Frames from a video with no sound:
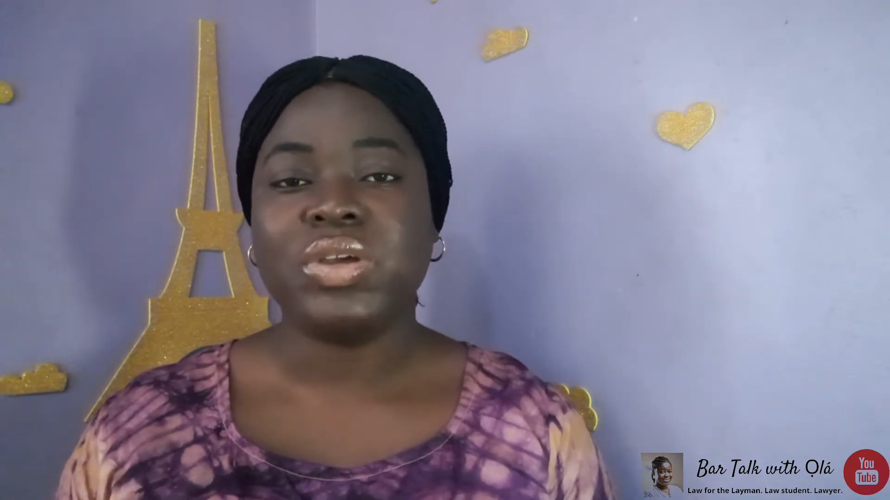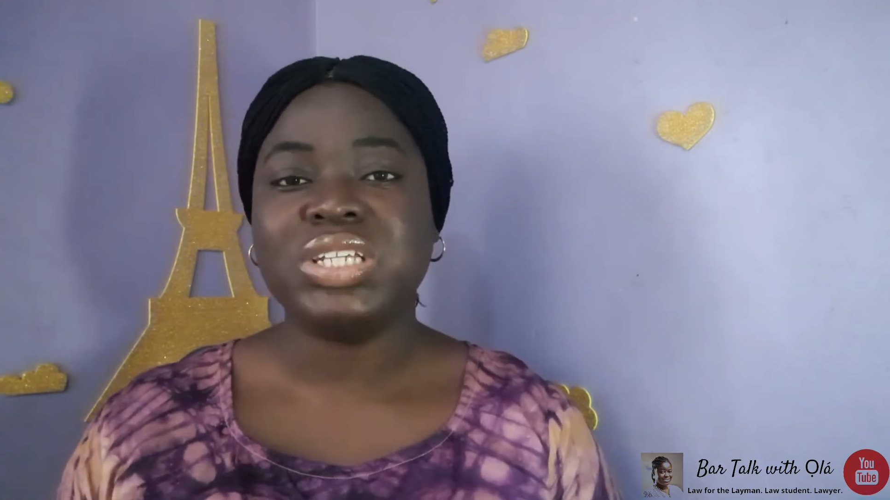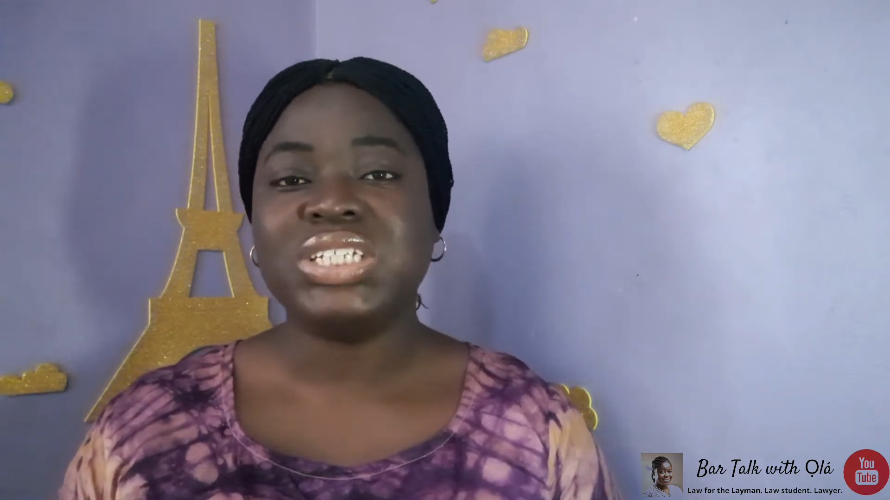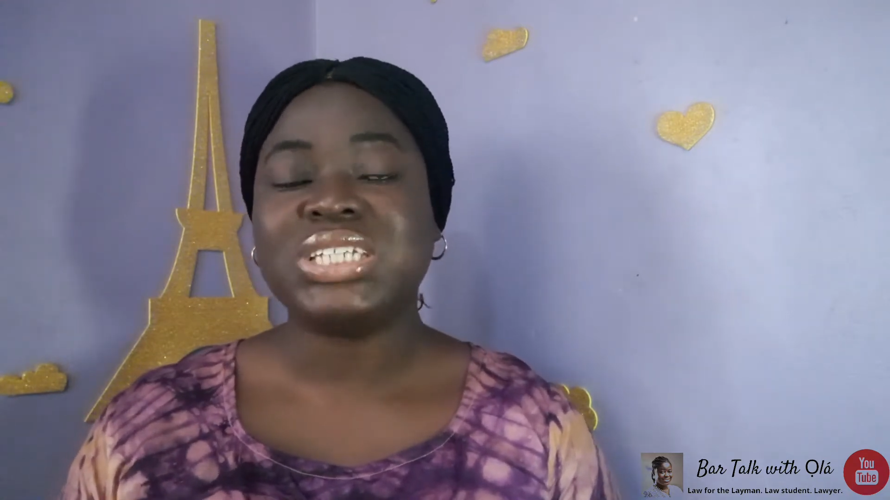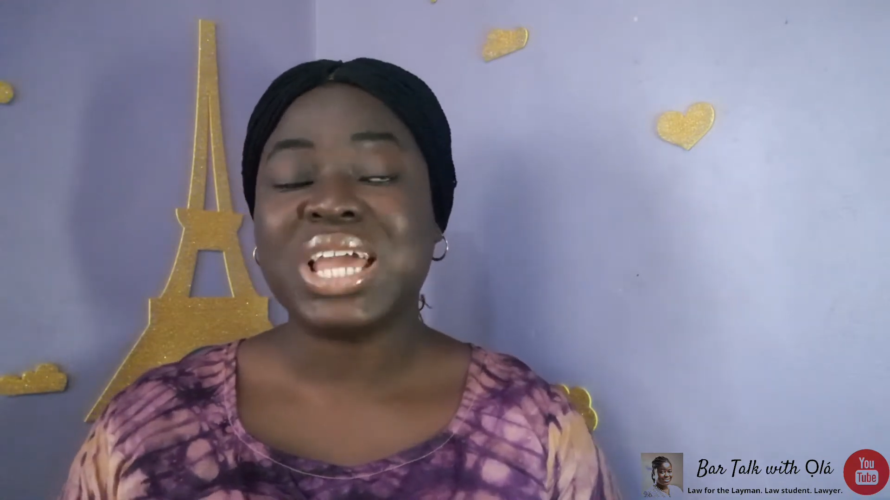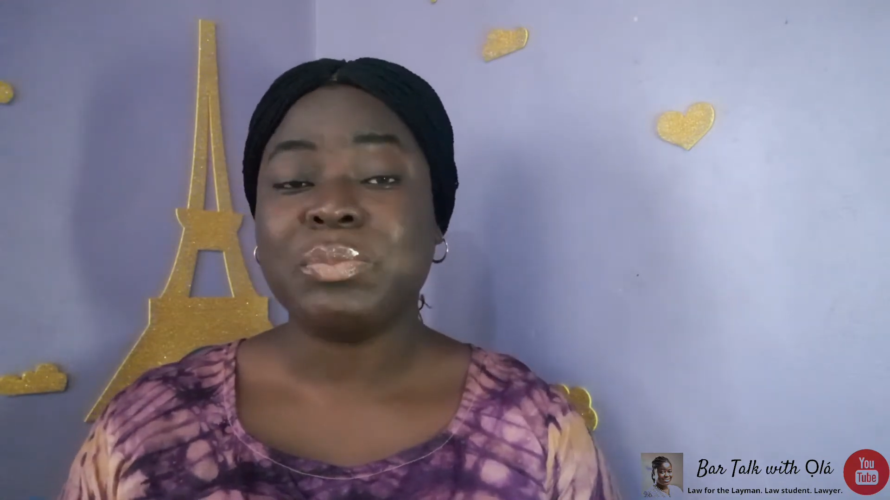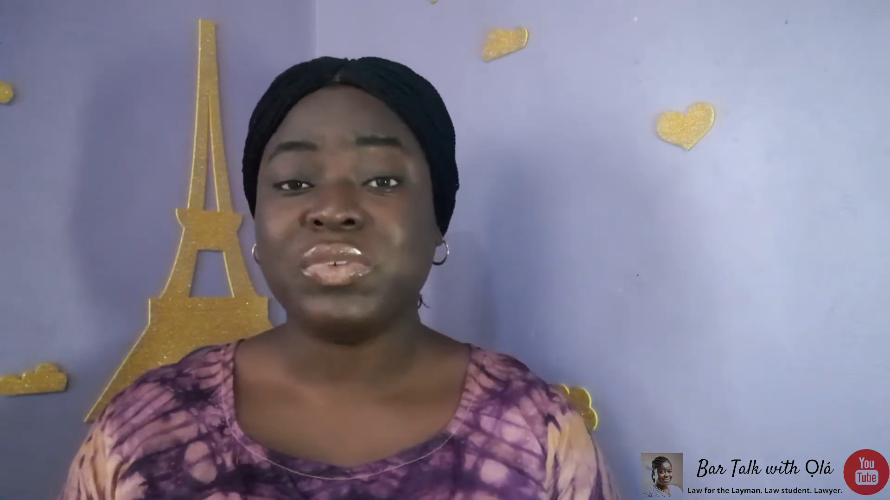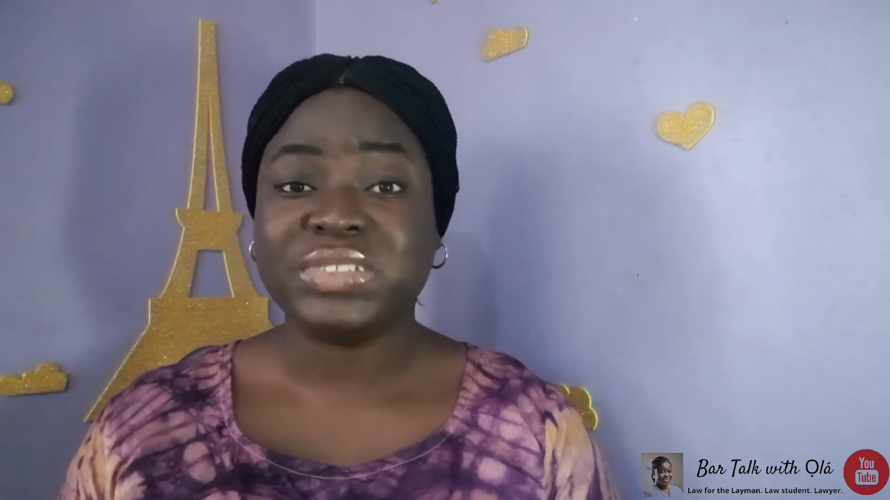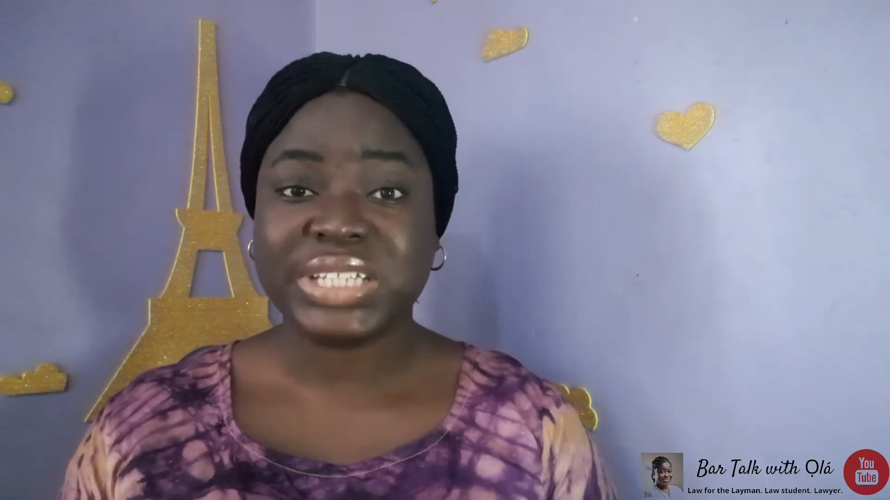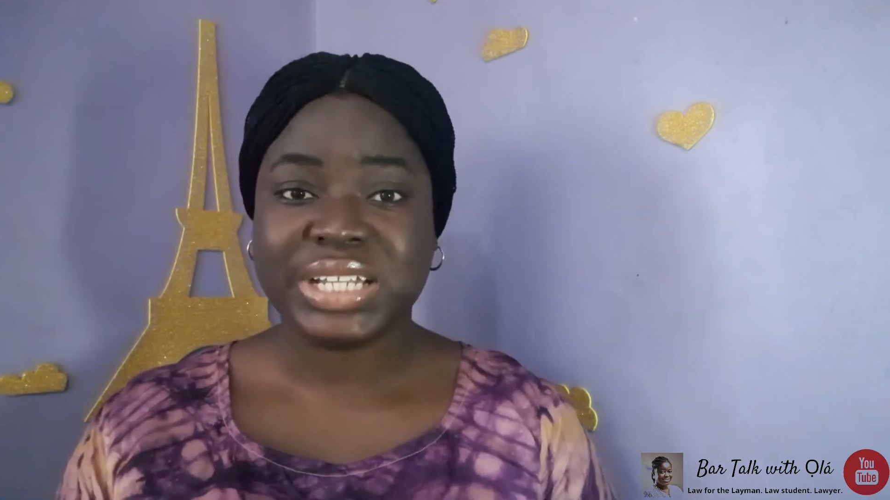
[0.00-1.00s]
each type
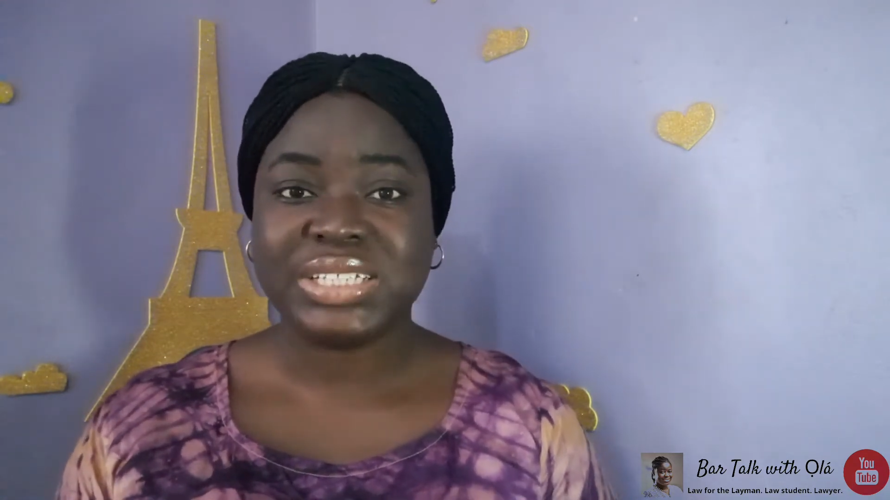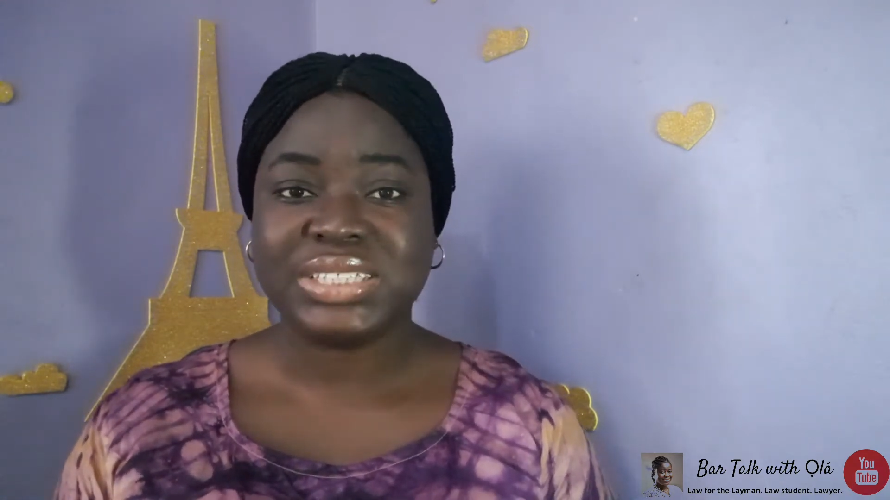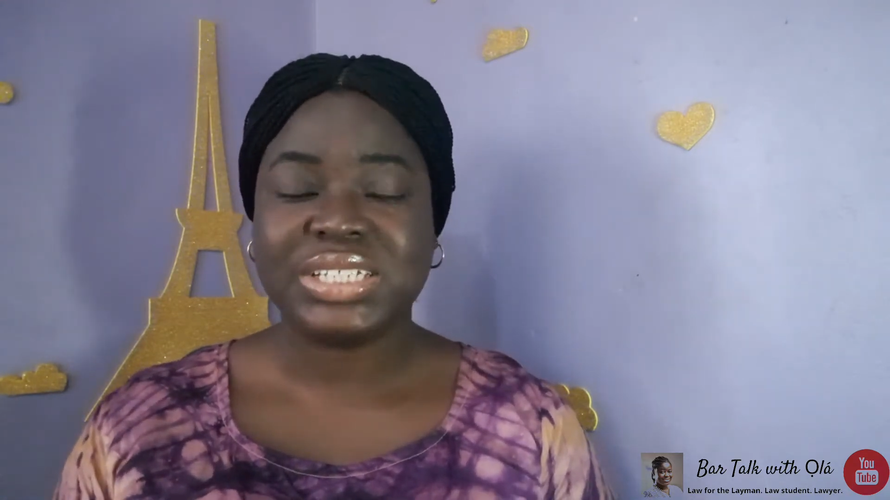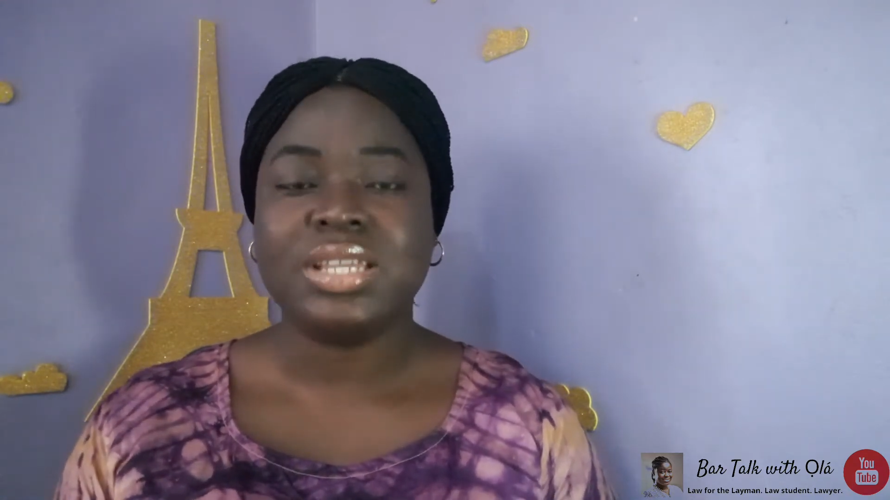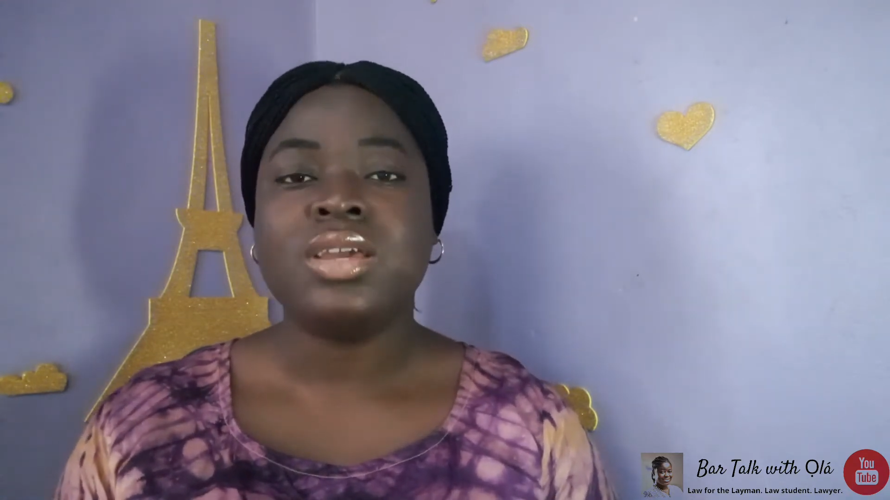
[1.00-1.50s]
of tenancy.